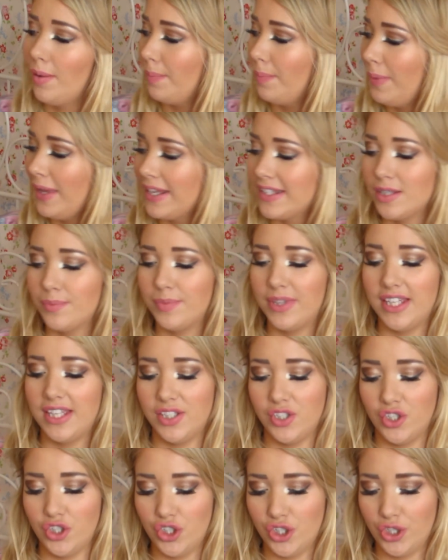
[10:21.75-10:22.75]
Picked up
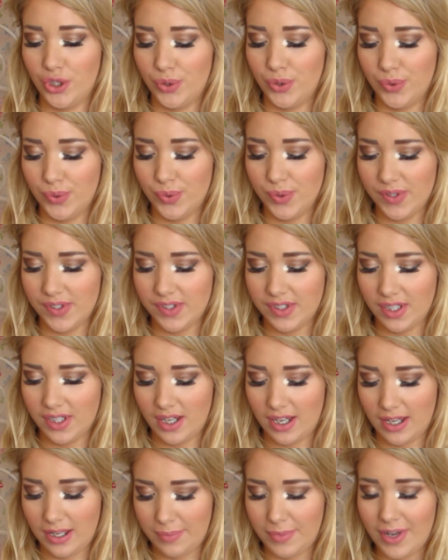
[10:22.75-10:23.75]
these shoes.
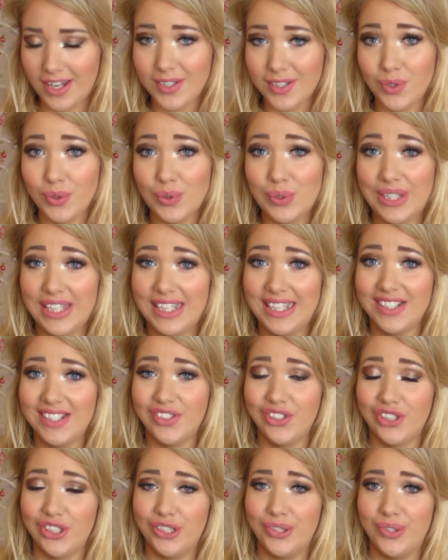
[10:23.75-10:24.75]
I saw these
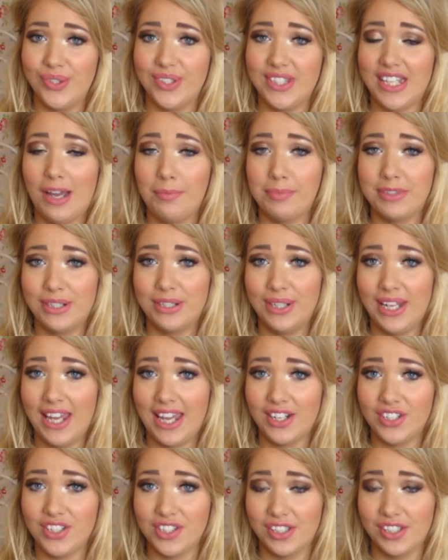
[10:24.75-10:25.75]
shoes absolutely
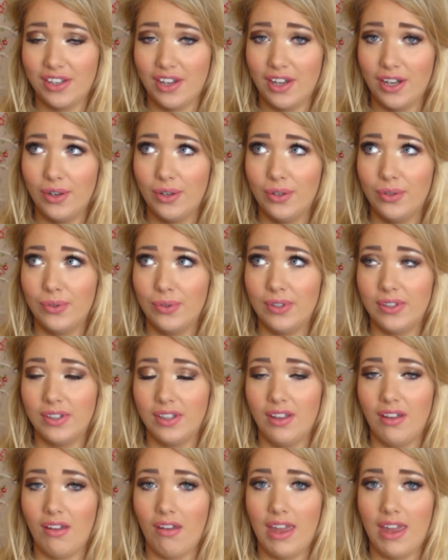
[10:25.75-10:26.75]
ages ago
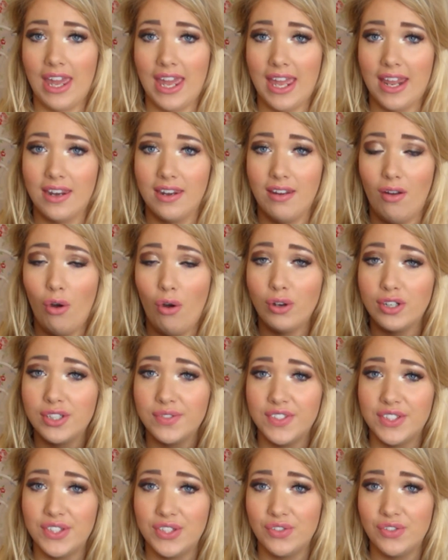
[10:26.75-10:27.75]
in
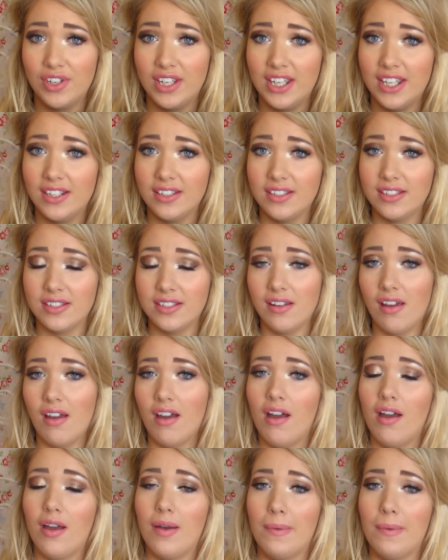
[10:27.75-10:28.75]
Oxford Street,
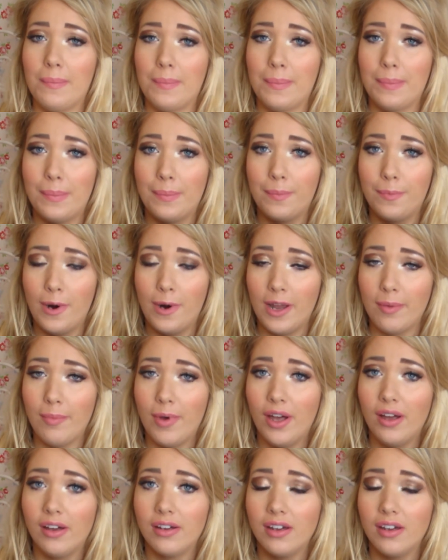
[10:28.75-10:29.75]

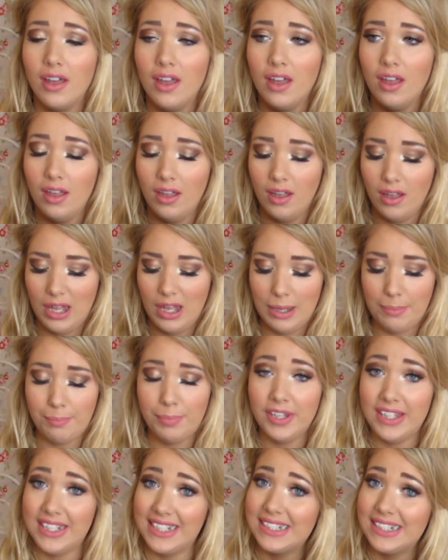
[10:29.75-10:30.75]
Primark,
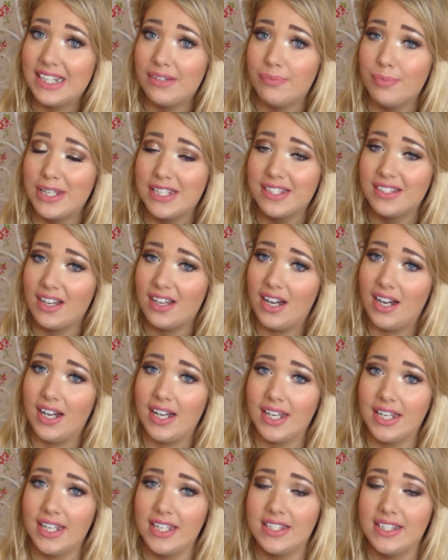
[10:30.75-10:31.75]
but they didn't have my
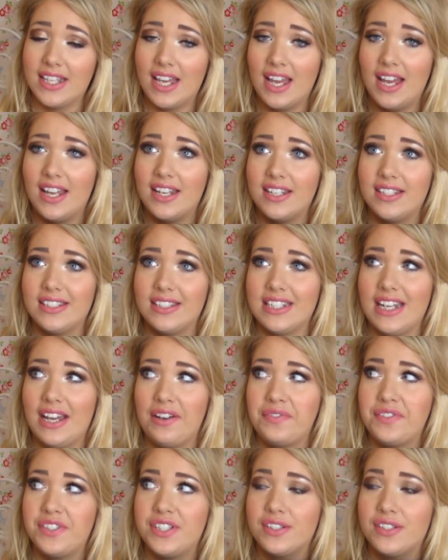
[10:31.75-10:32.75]
size, and
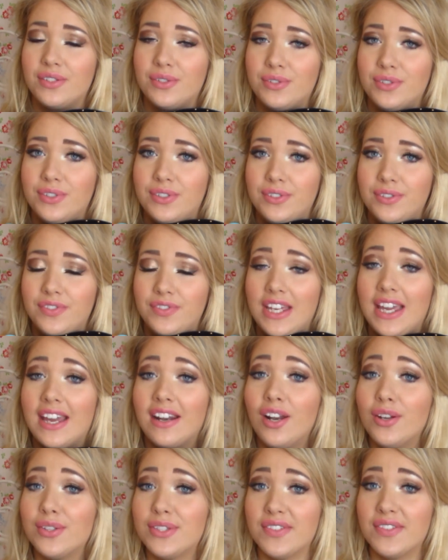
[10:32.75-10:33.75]
after they had
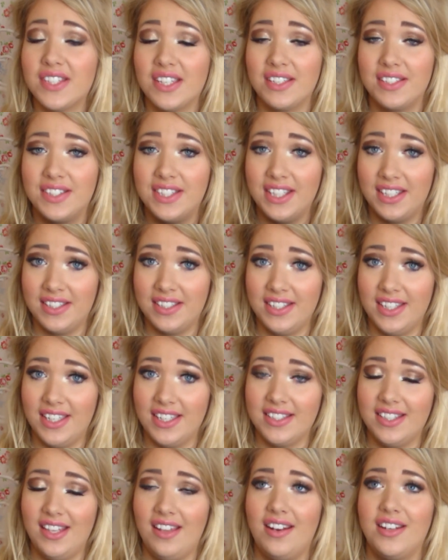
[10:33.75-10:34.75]
loads of size
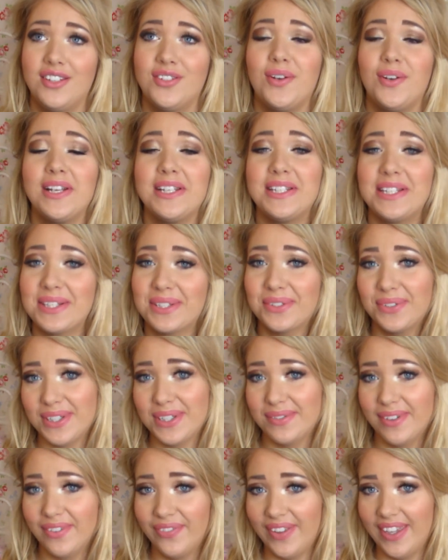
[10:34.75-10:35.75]
6s, and I tried to
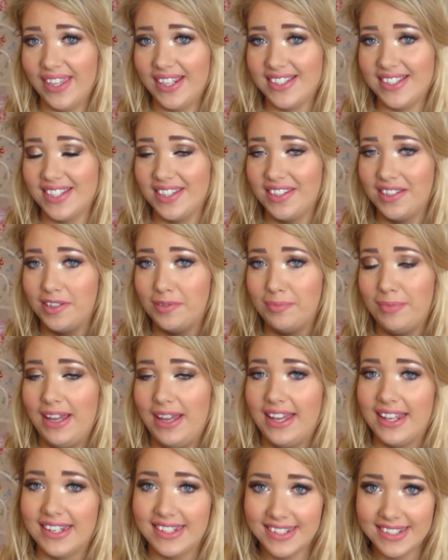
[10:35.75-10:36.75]
squeeze my feet into them
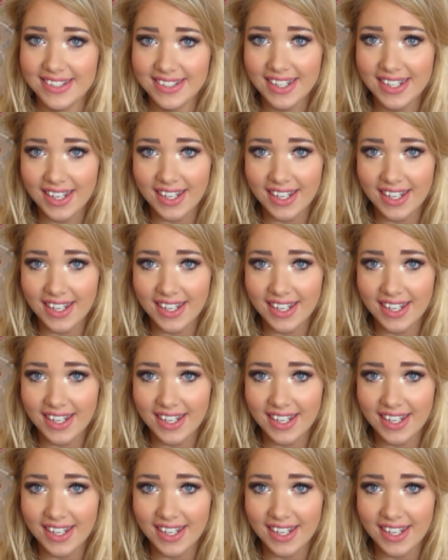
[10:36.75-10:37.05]
and